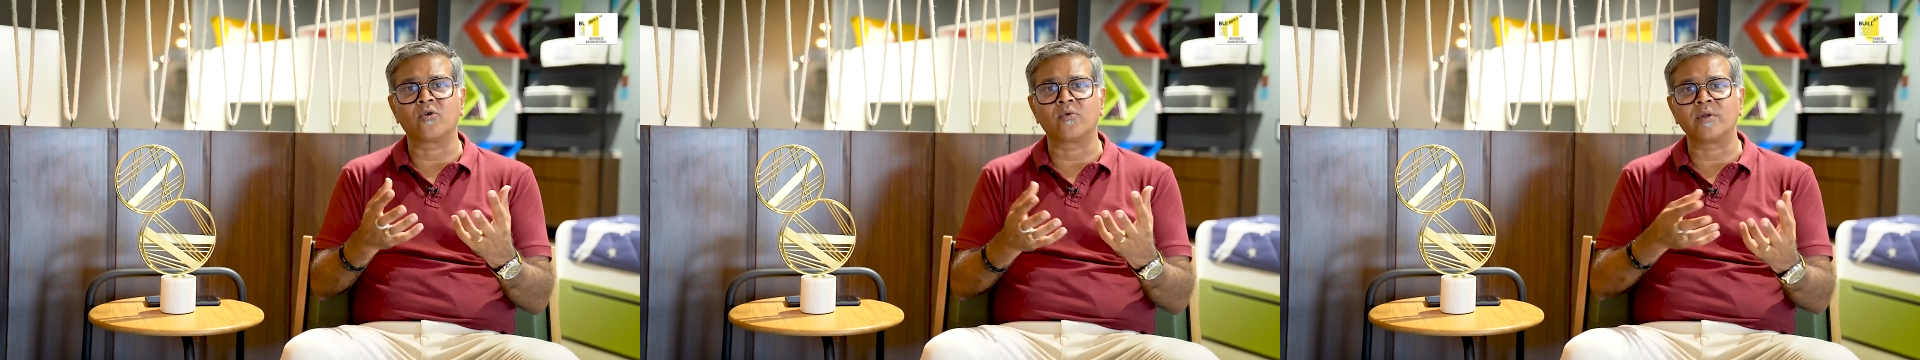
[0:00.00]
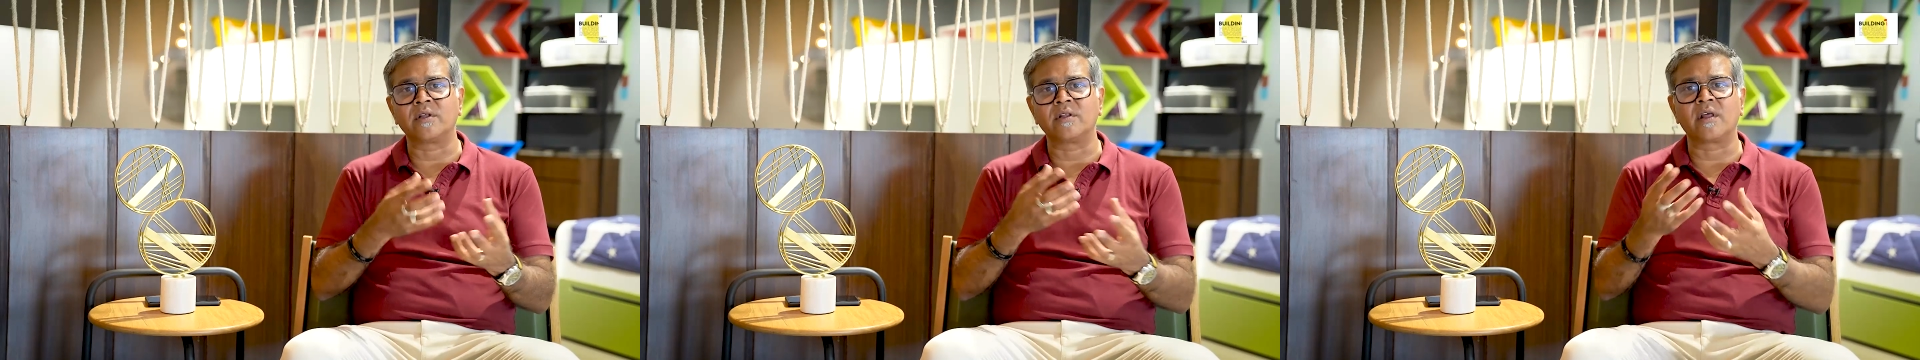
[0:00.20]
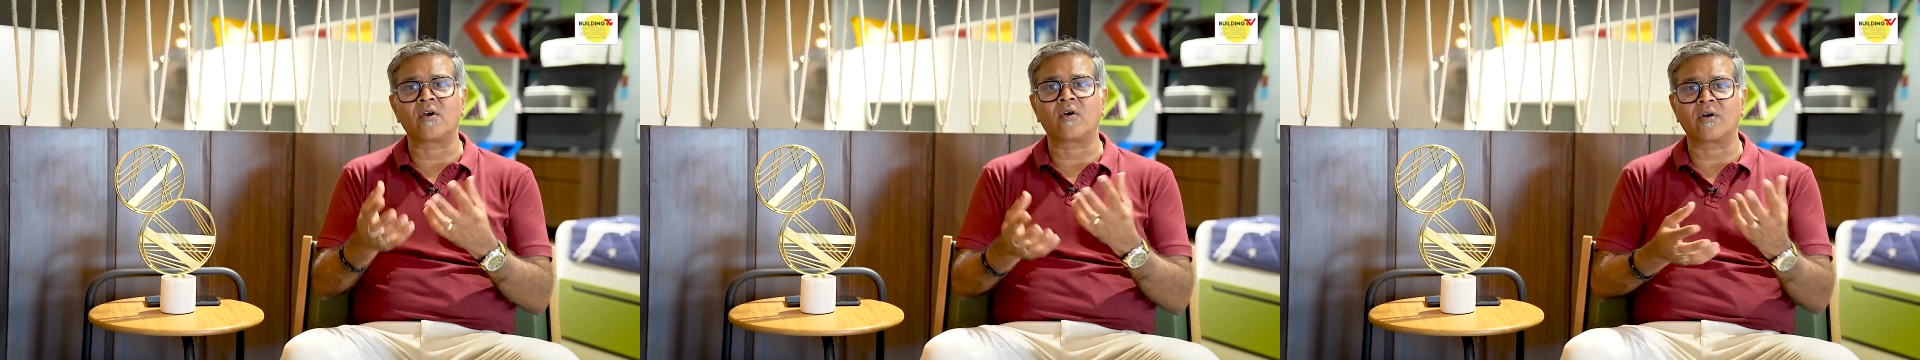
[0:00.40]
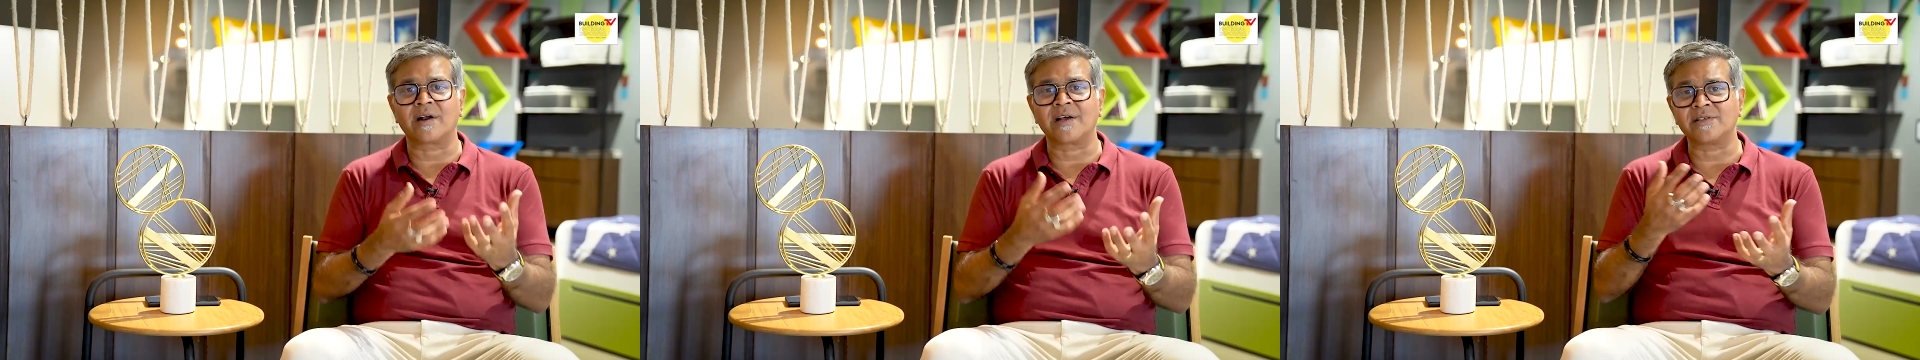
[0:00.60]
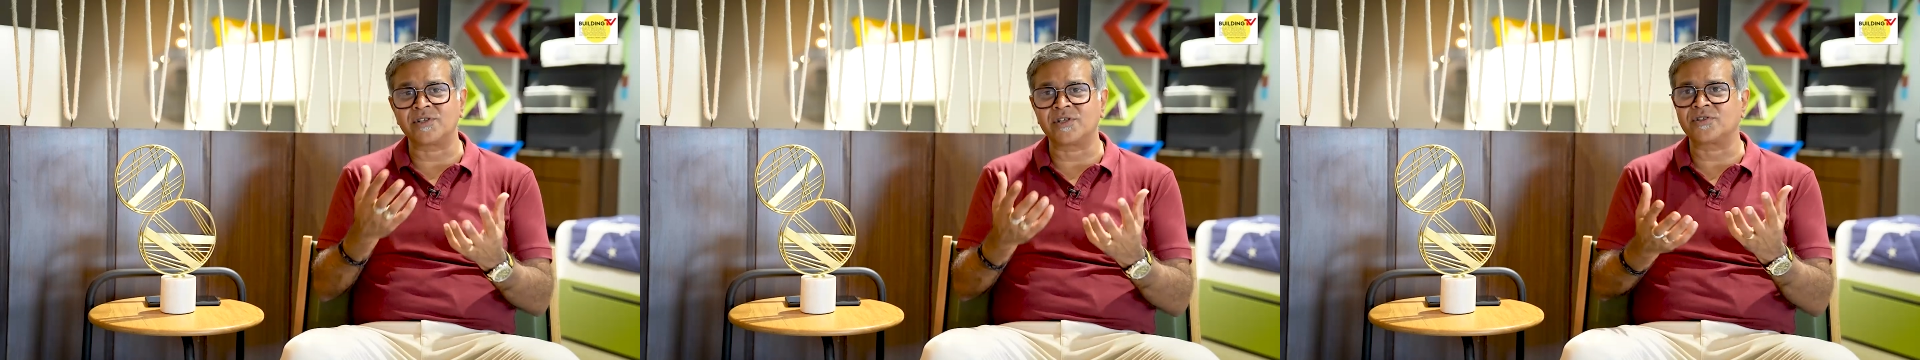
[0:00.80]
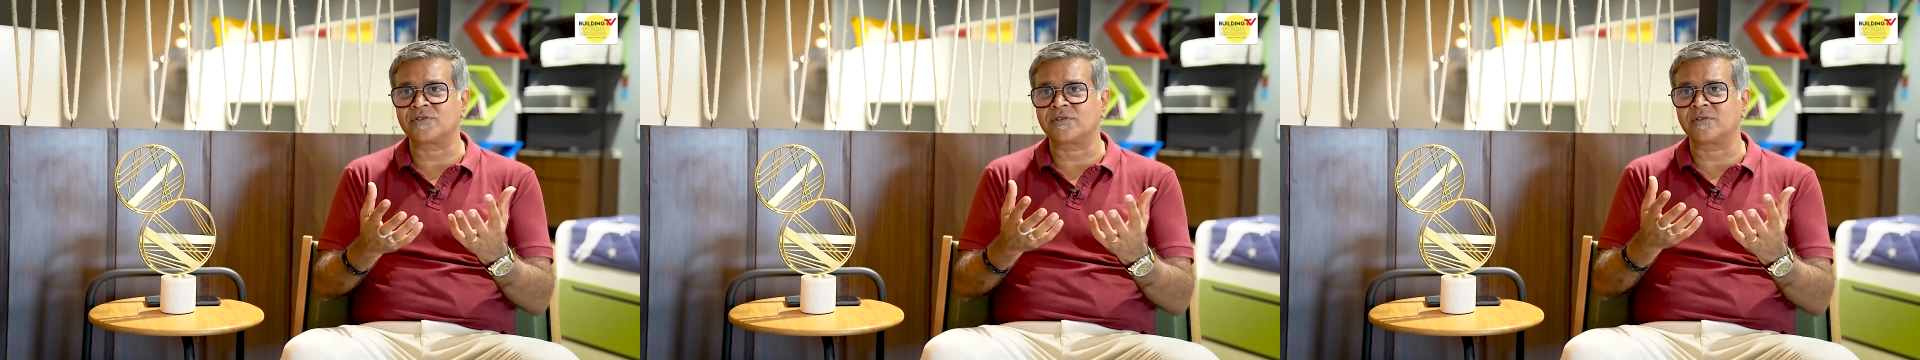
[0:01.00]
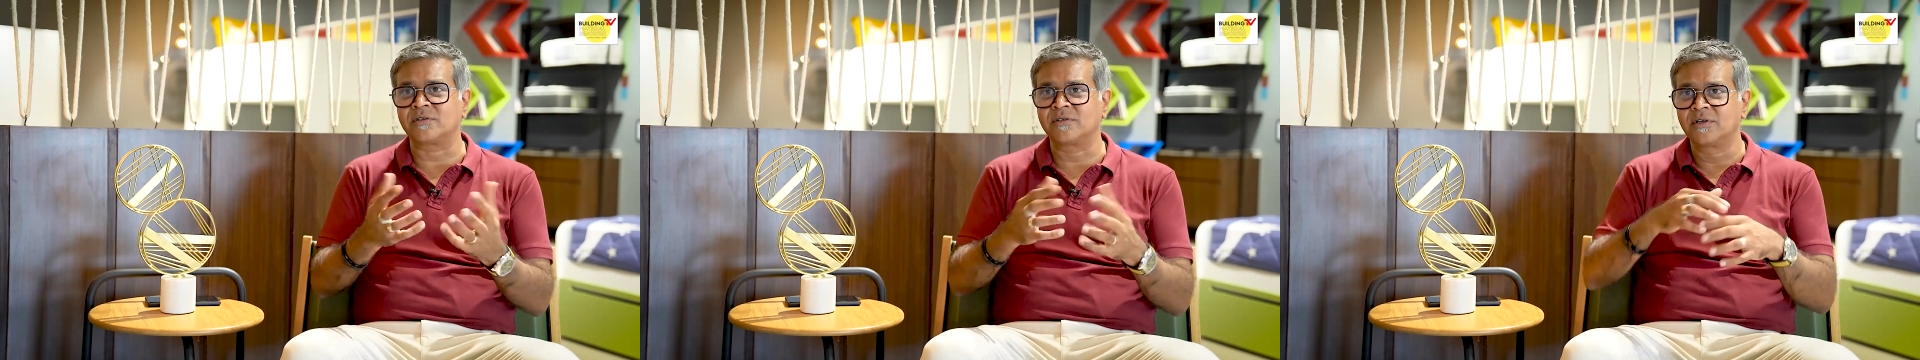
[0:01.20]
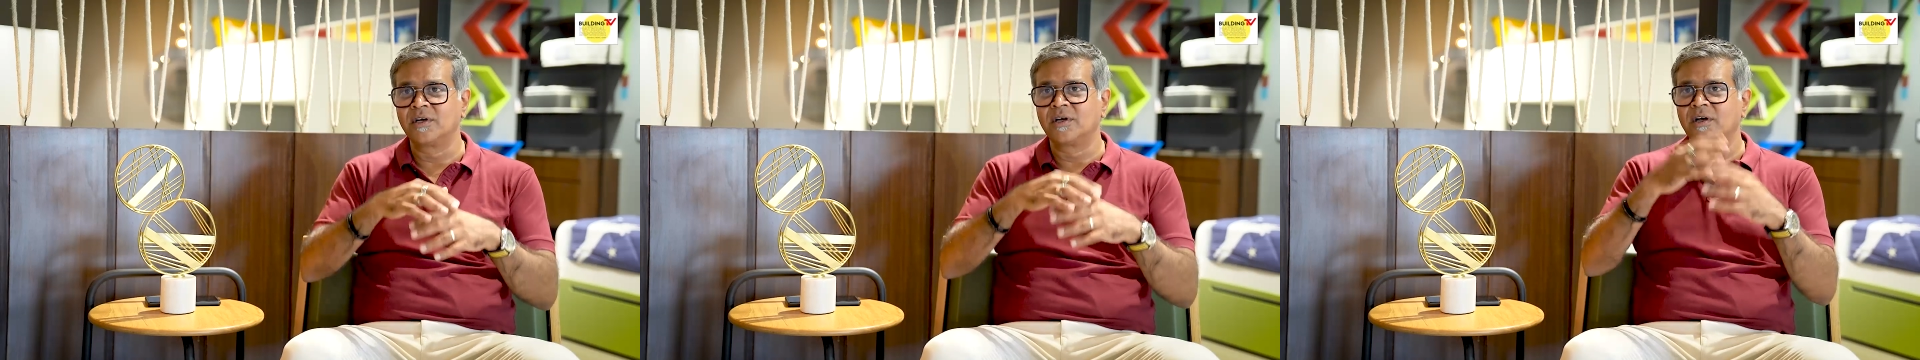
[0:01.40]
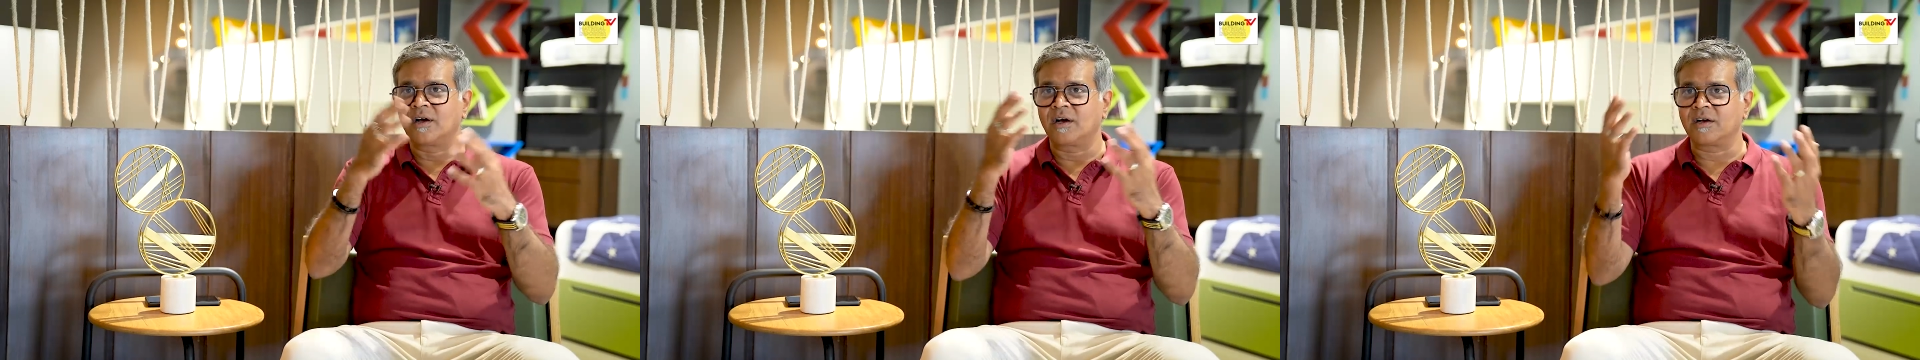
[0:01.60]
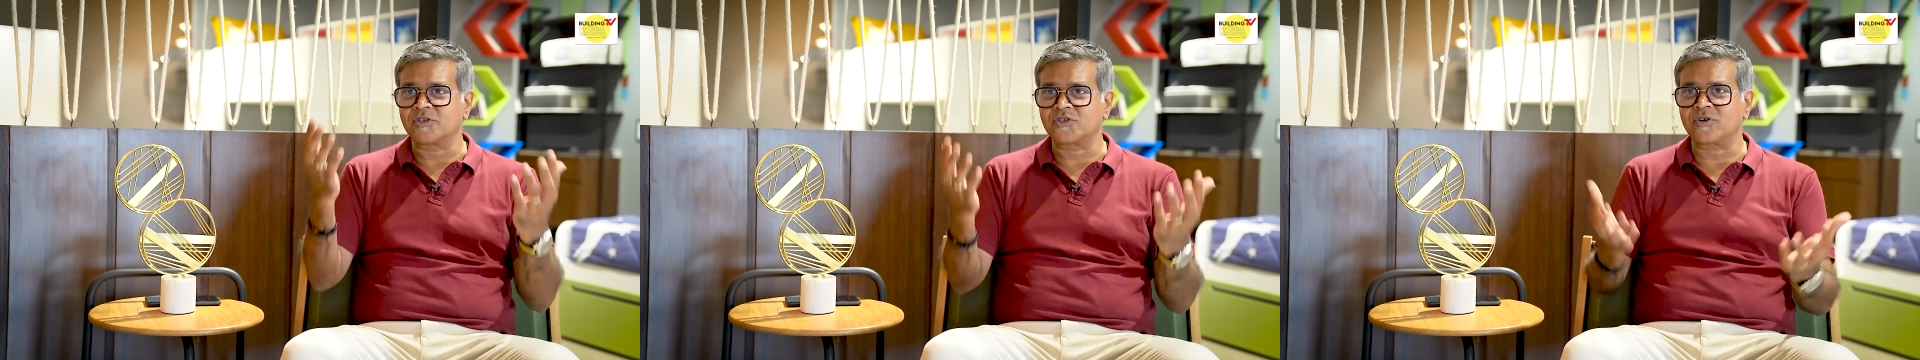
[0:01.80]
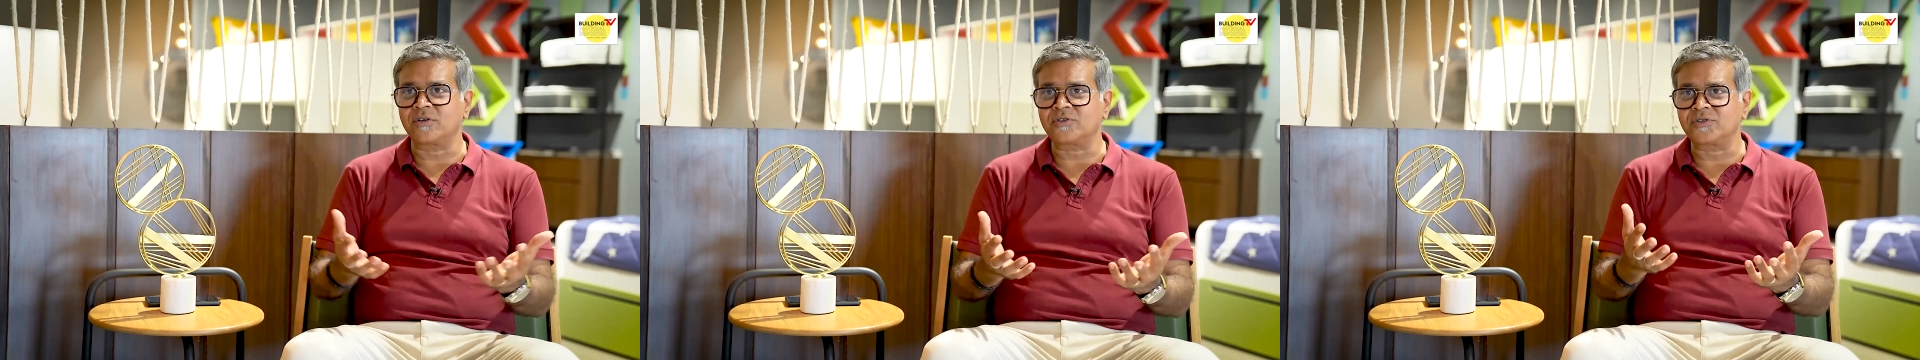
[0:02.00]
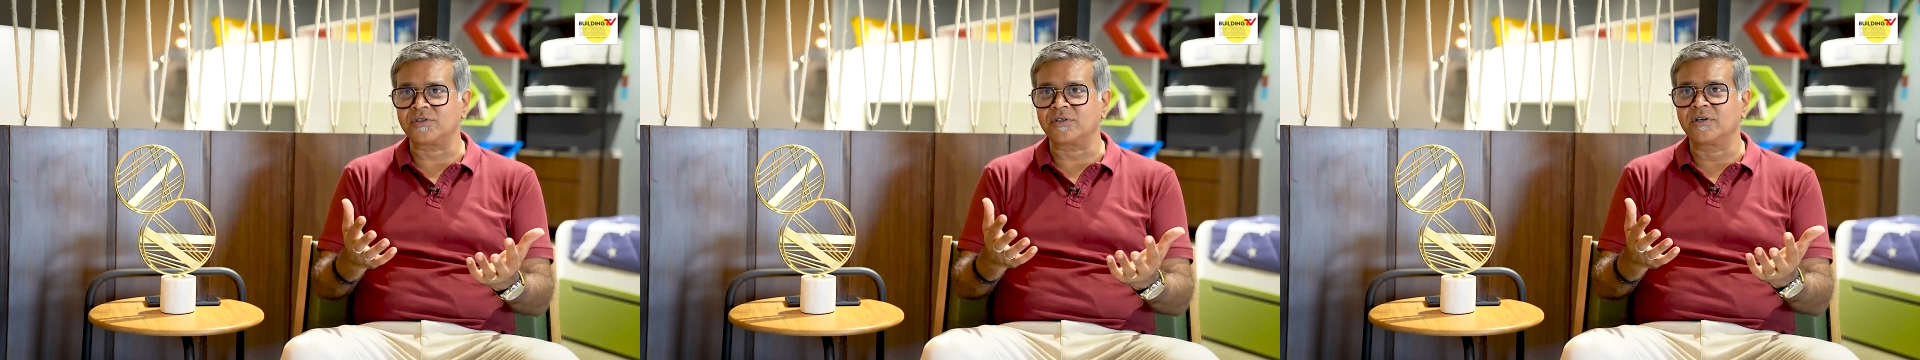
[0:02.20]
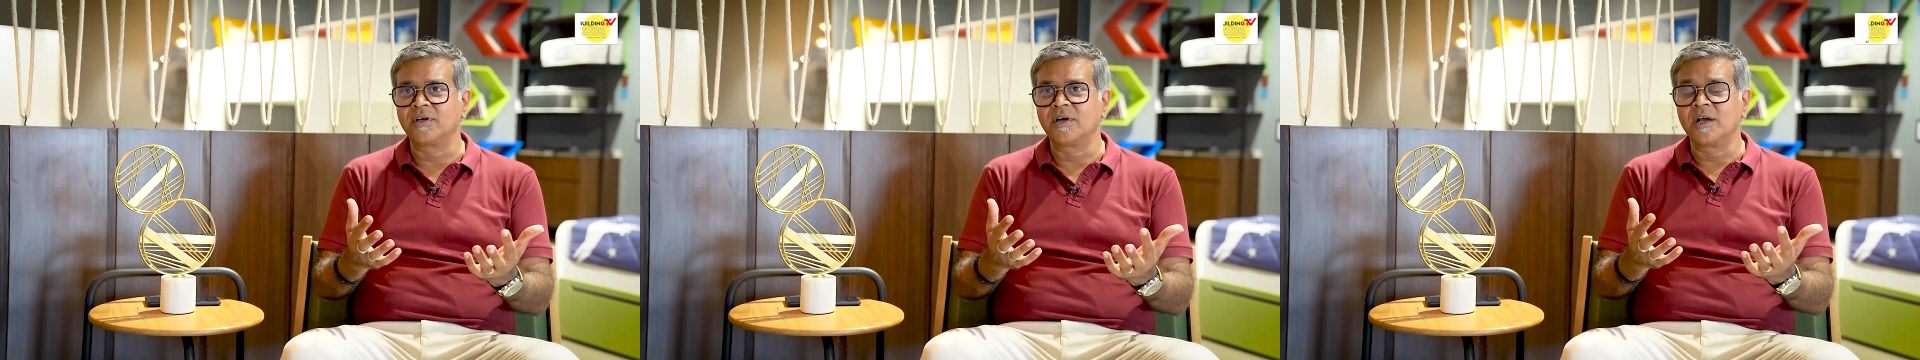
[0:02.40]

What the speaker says: within their organizational structure?